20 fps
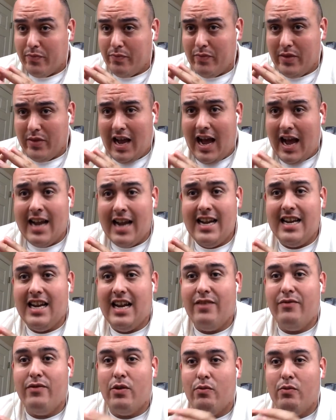I didn't
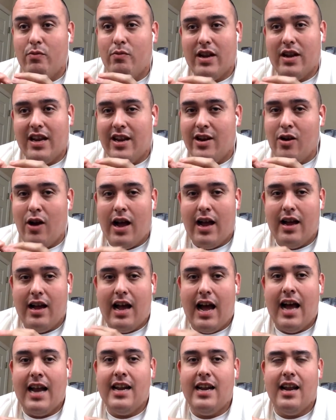even, I
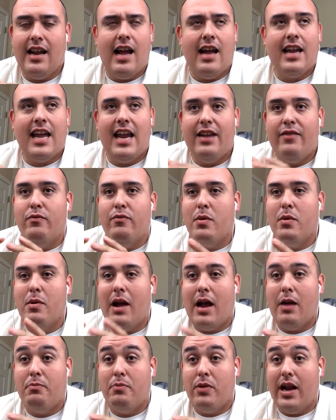can't even remember how to
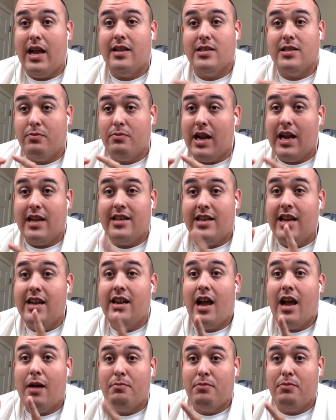pronounce it, but I did
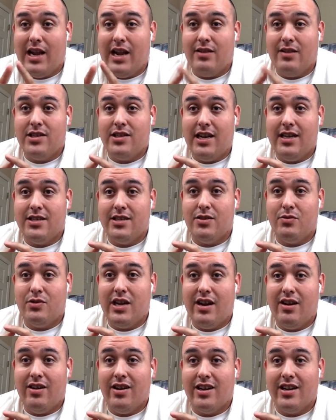not pronounce it
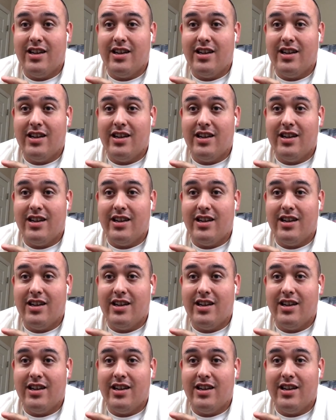esoteric